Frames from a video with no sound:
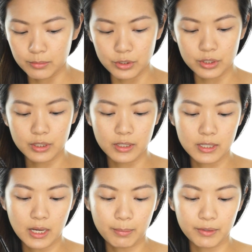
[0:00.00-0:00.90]
I'm just going to
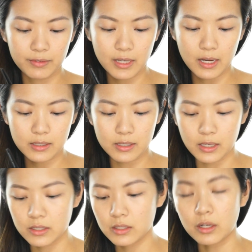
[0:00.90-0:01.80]
tap off the
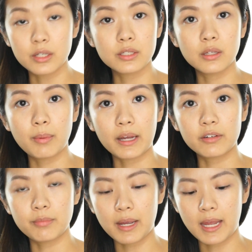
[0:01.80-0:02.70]
excess onto the back
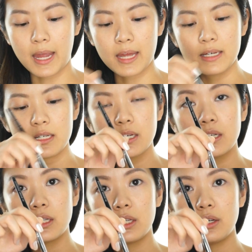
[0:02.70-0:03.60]
of my hand
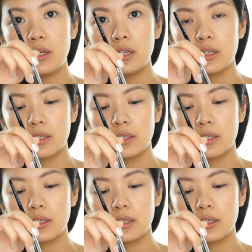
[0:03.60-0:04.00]
here.